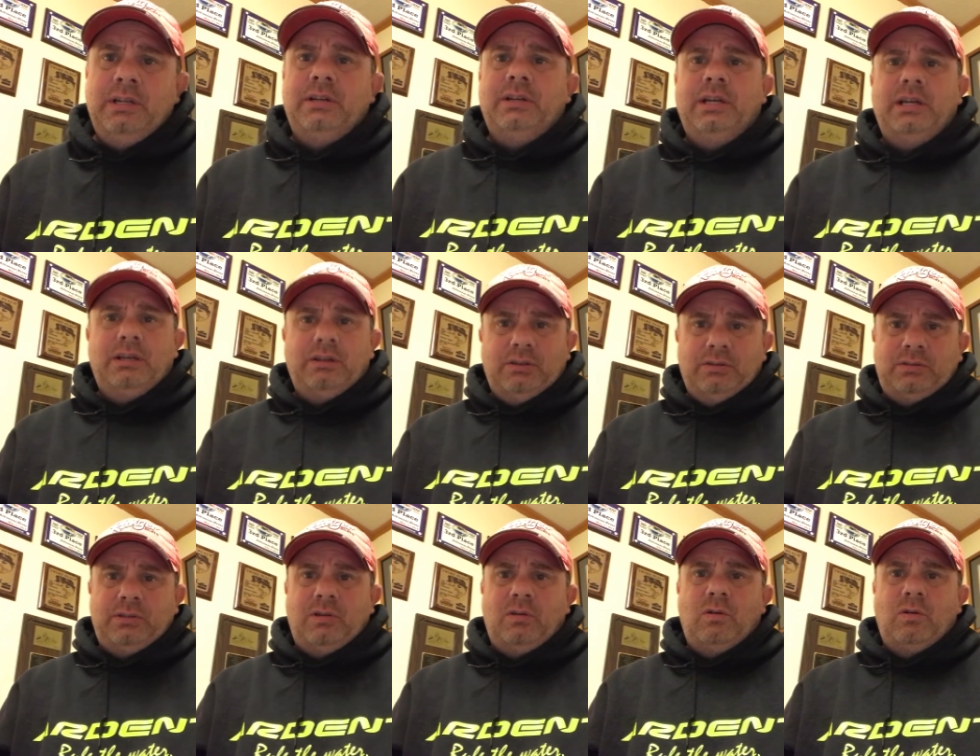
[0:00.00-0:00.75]
Now
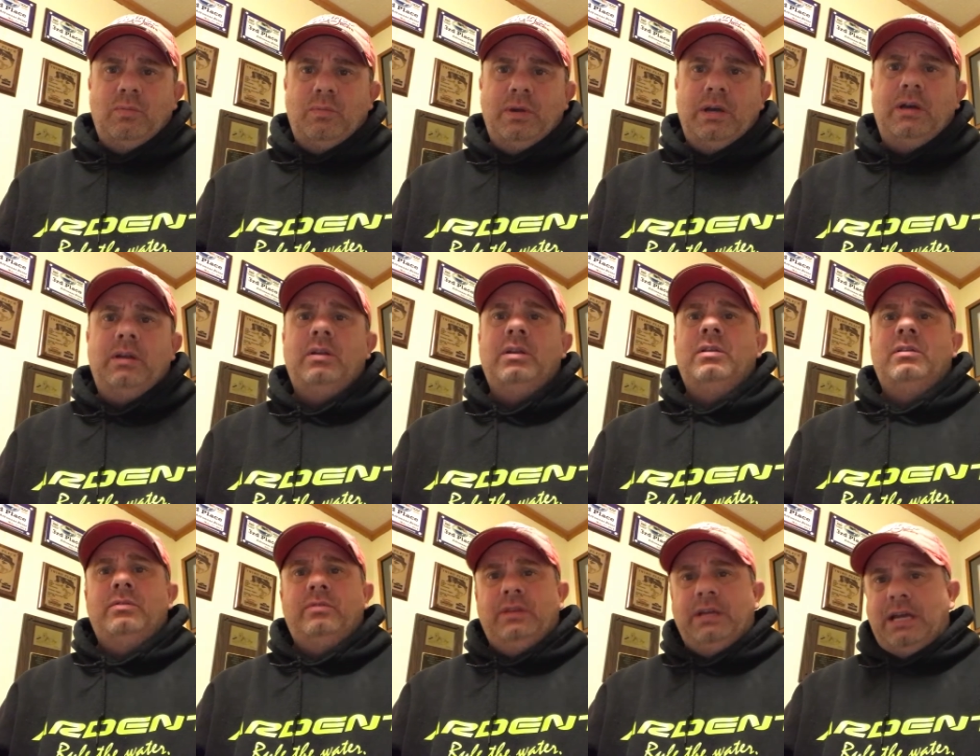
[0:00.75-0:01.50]
let's talk about
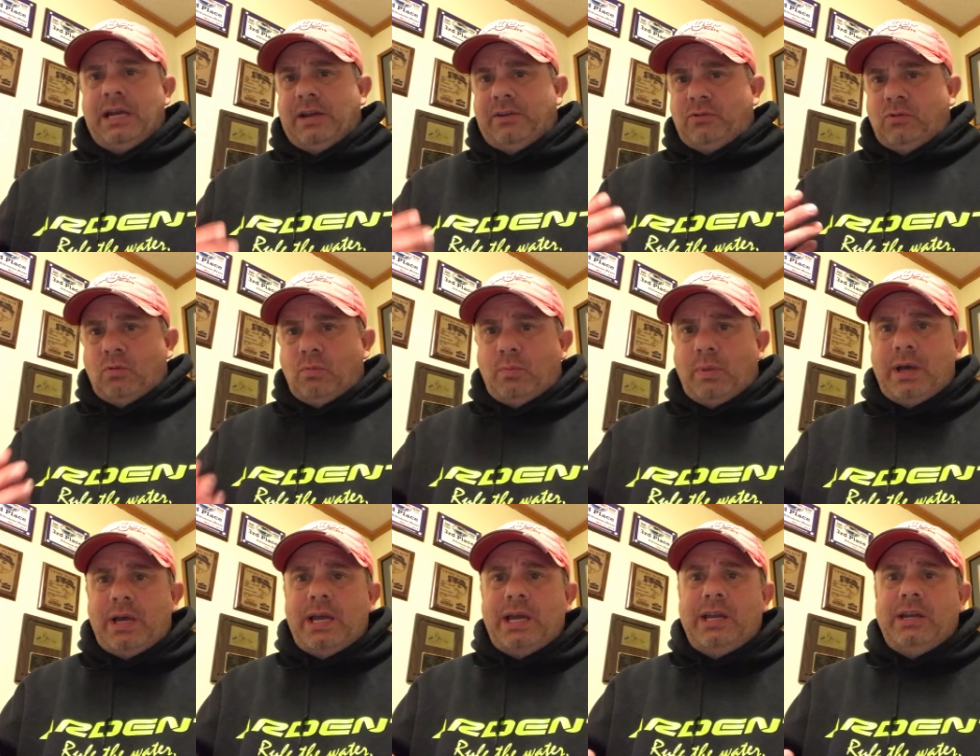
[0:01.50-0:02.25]
the actual
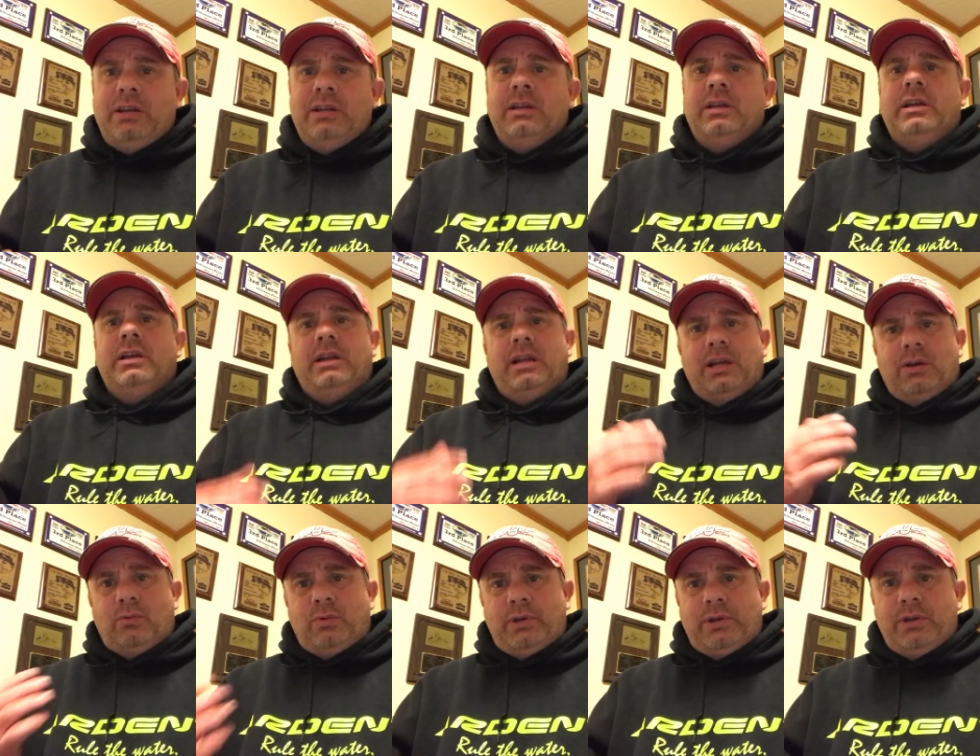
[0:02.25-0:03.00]
bite and
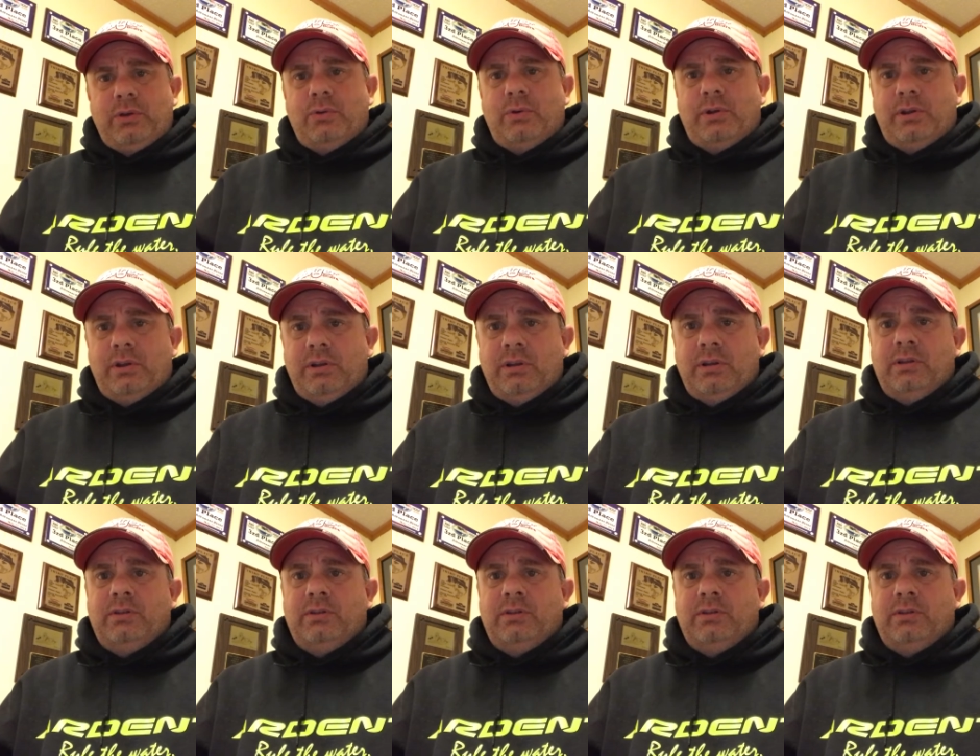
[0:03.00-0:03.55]
how we do it.